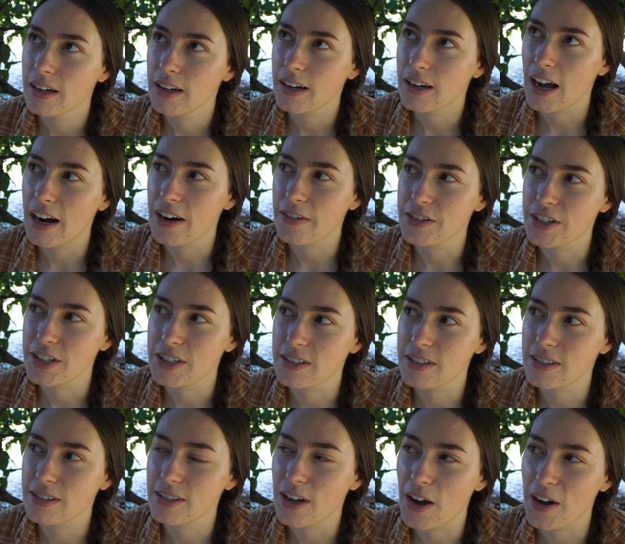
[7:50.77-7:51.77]
kind of
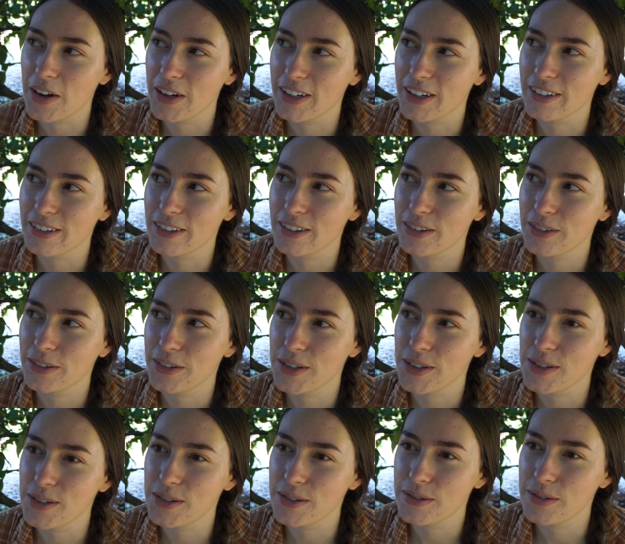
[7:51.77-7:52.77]
just talking
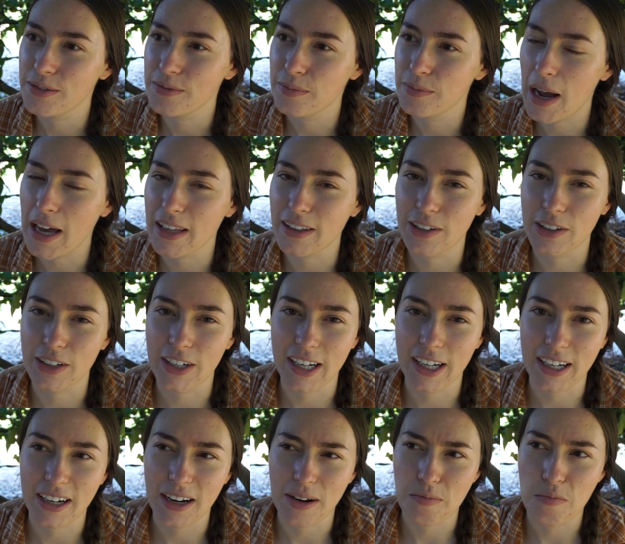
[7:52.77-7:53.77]
through my
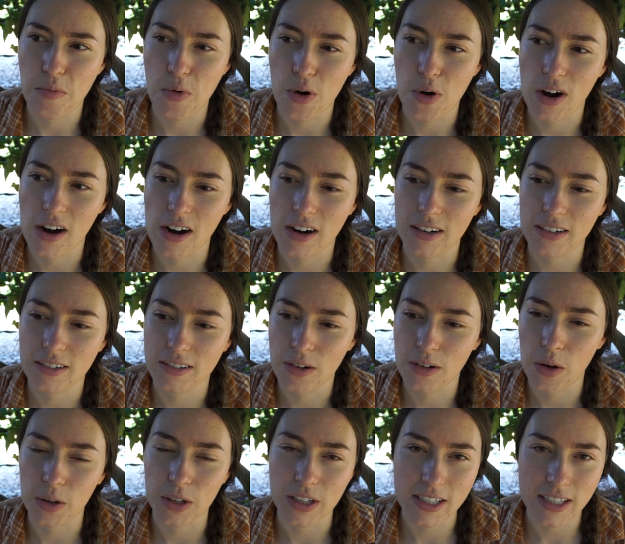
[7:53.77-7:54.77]
learning more
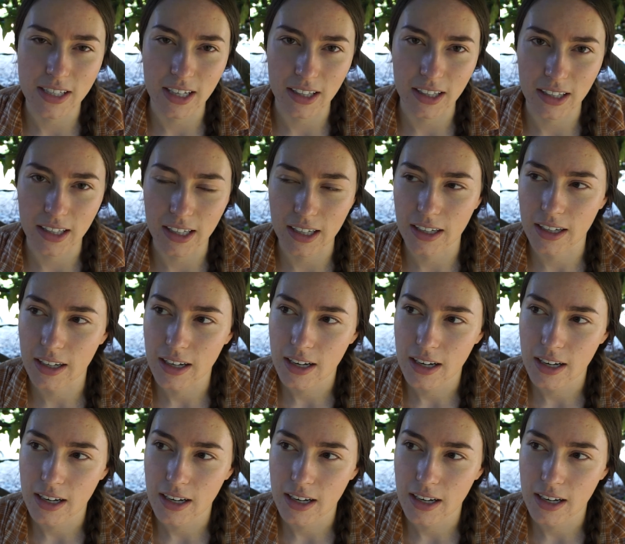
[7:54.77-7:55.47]
holistically.